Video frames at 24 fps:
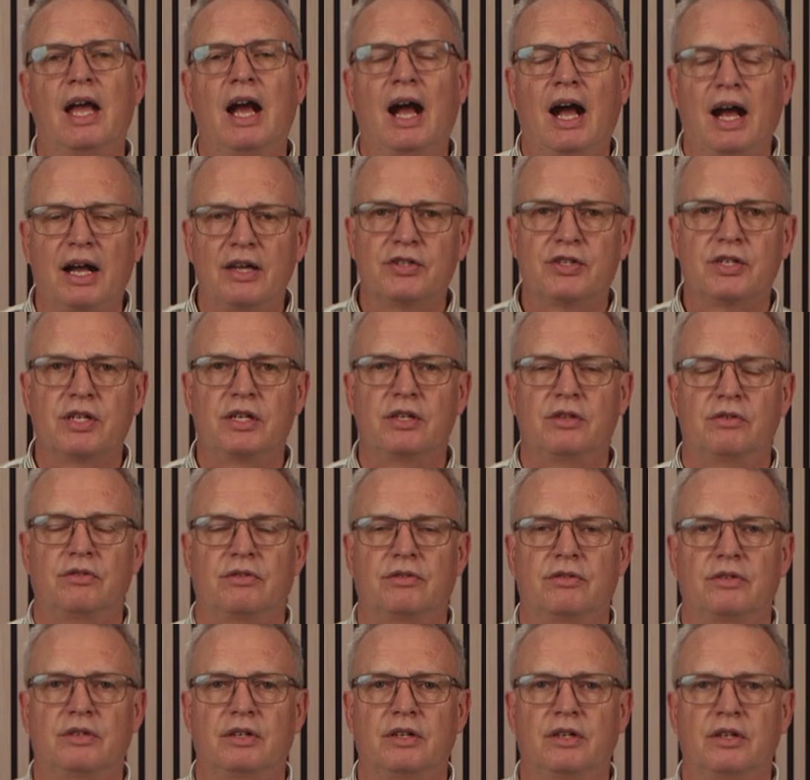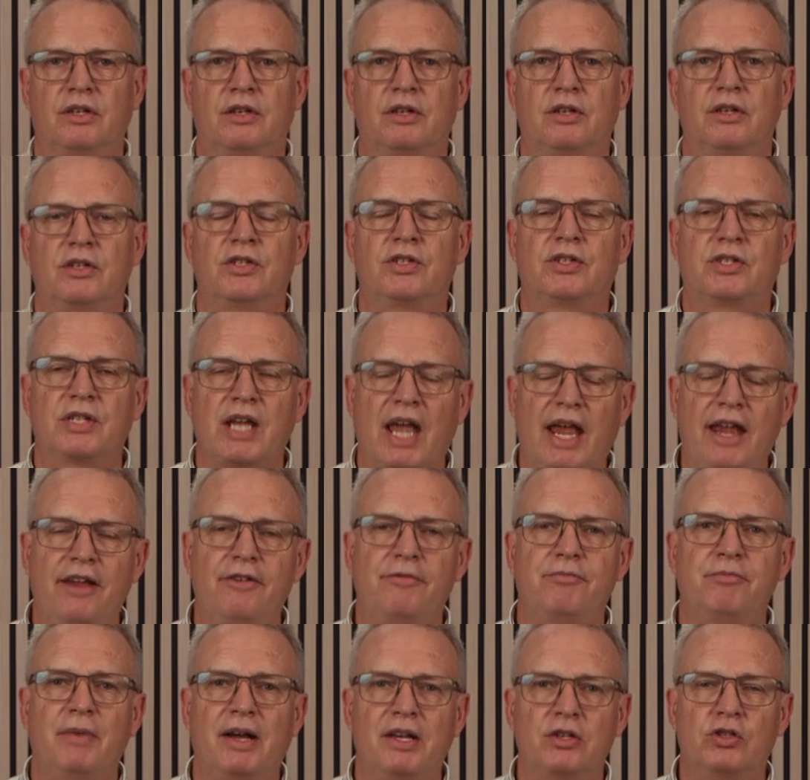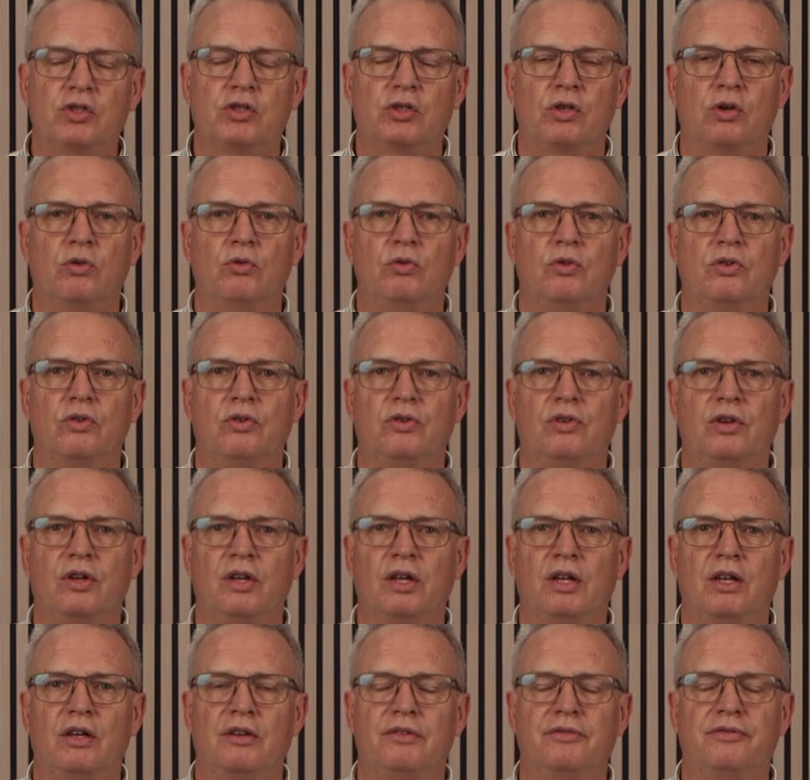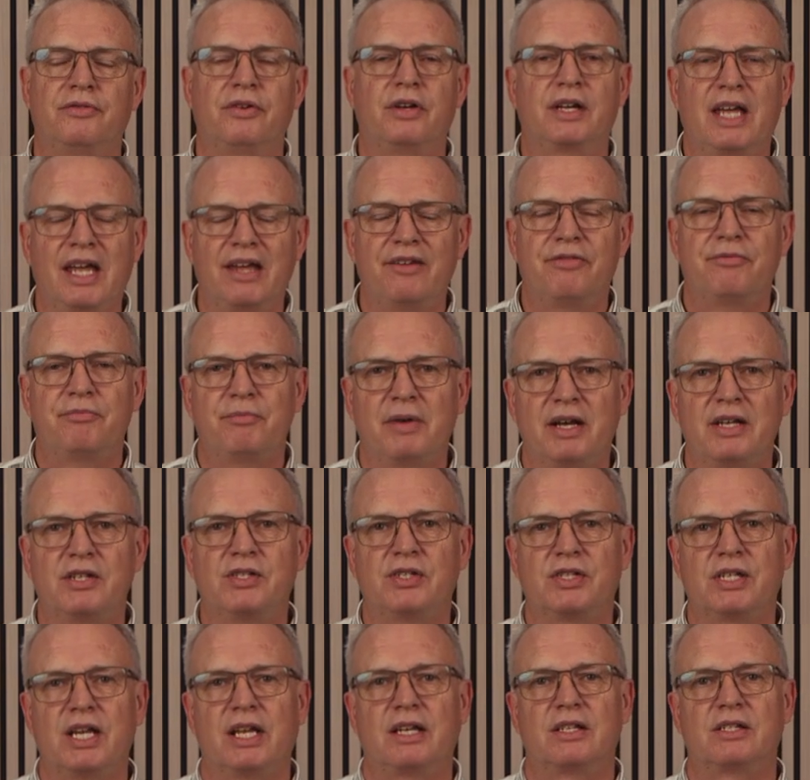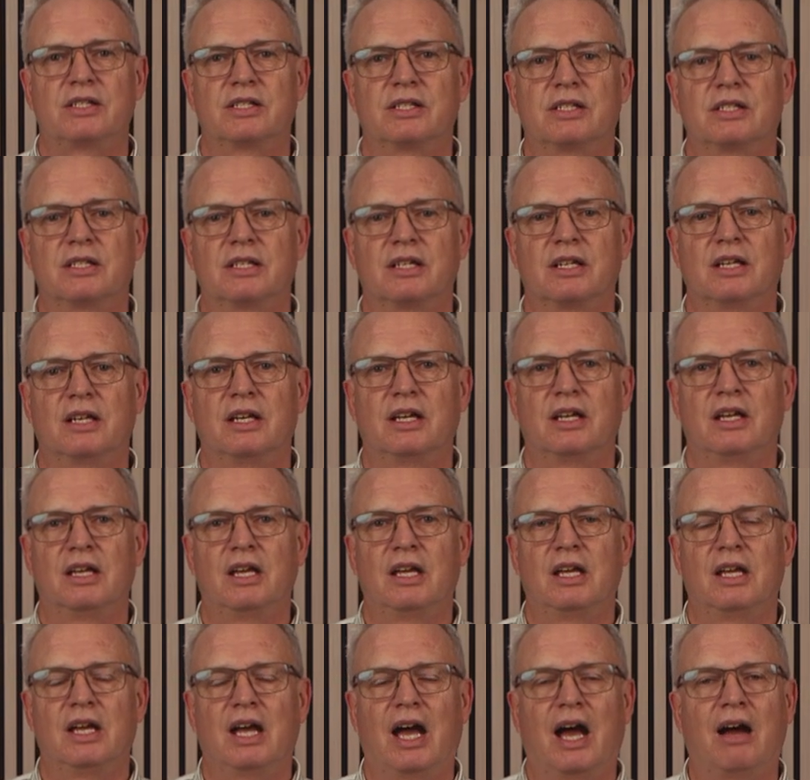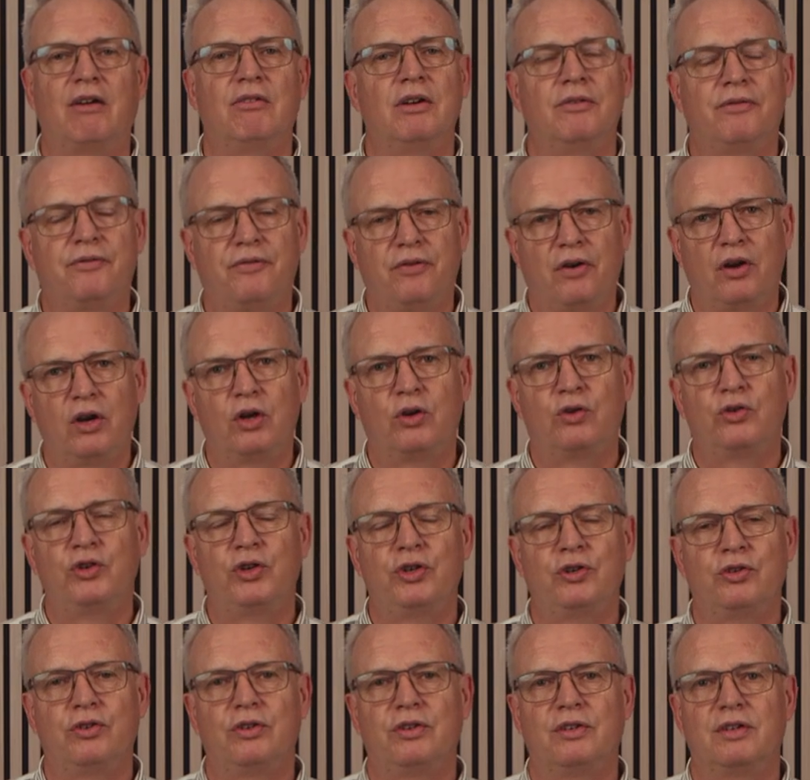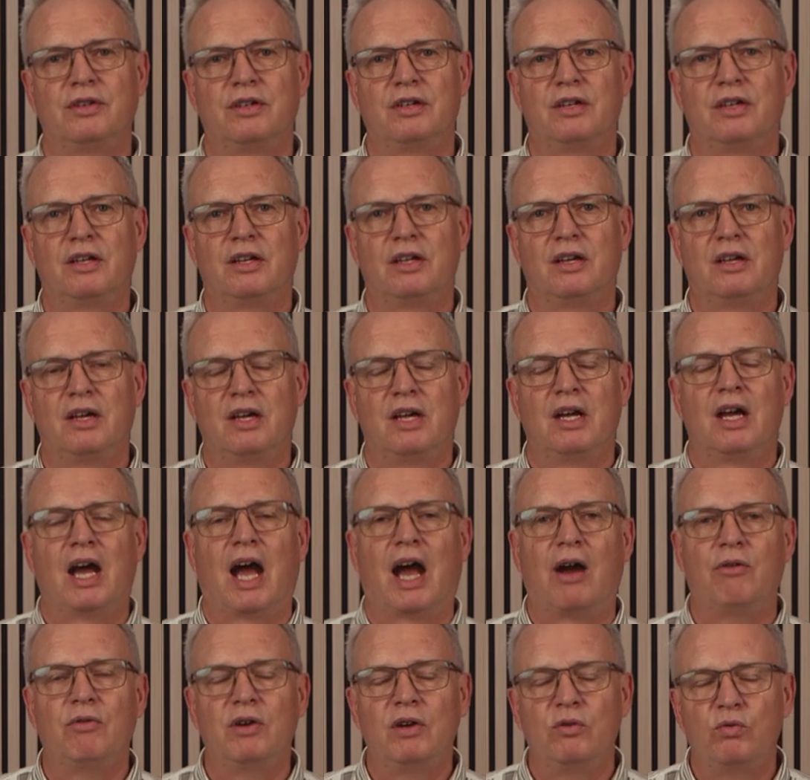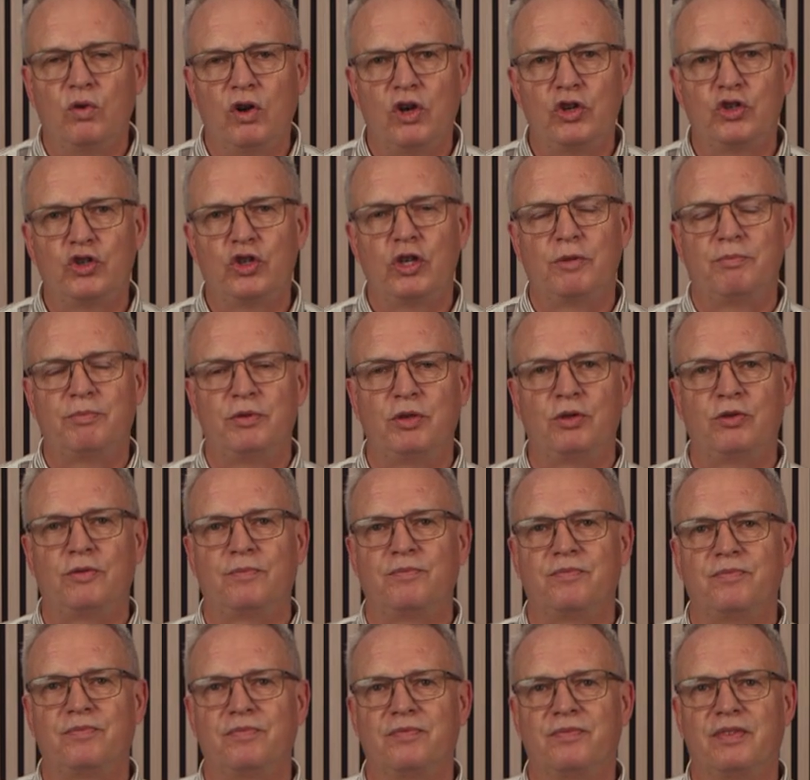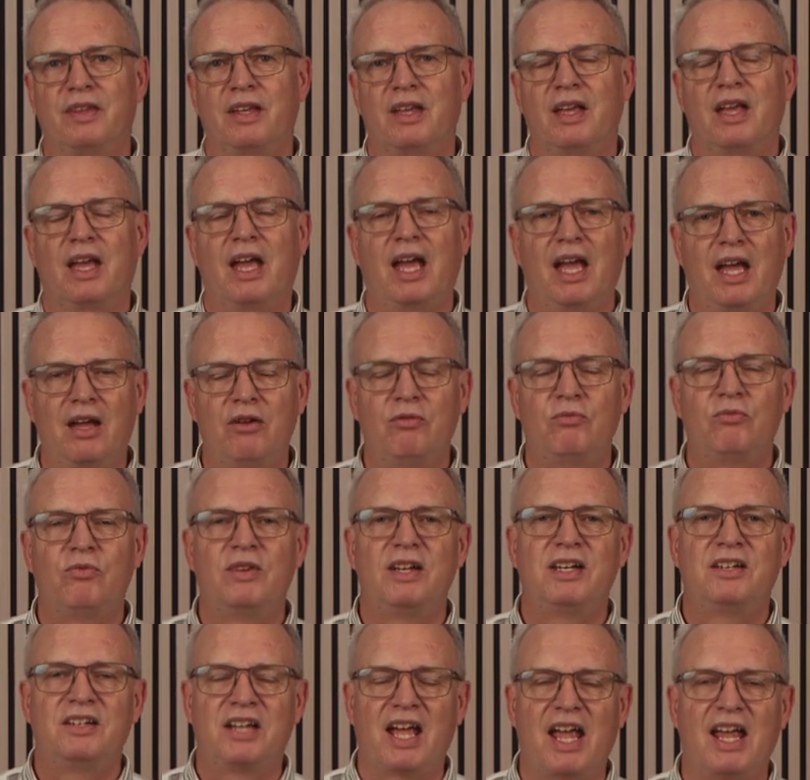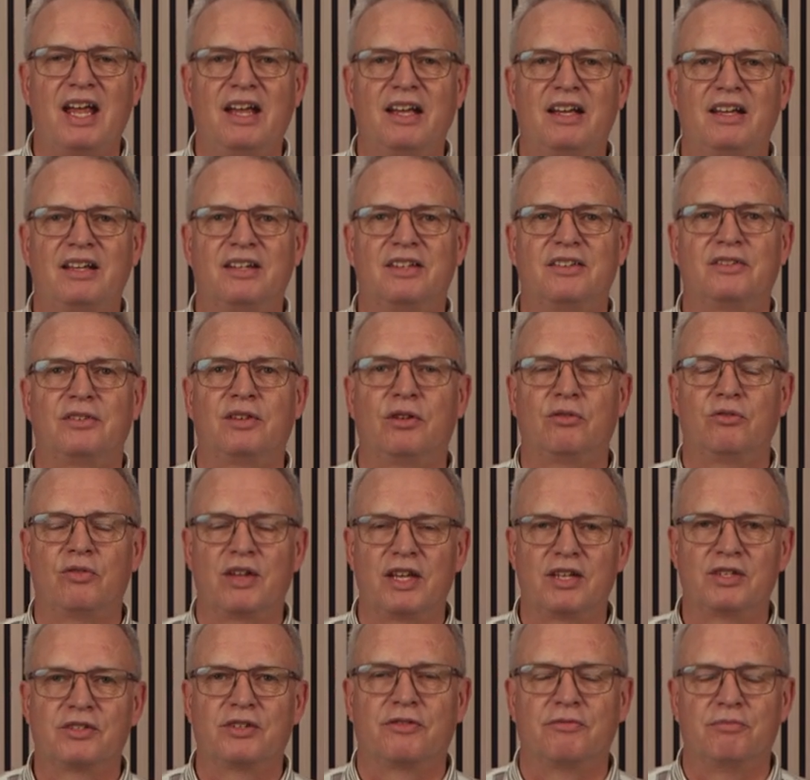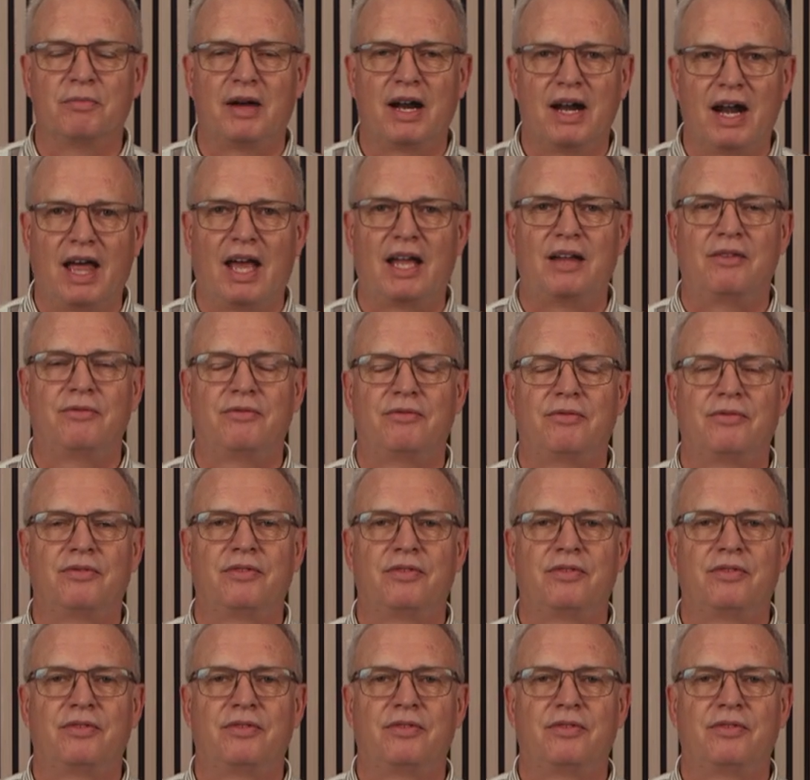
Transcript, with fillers: ask you, save my soul, forgive my sins. I will follow you. I will worship you every day the rest of my life.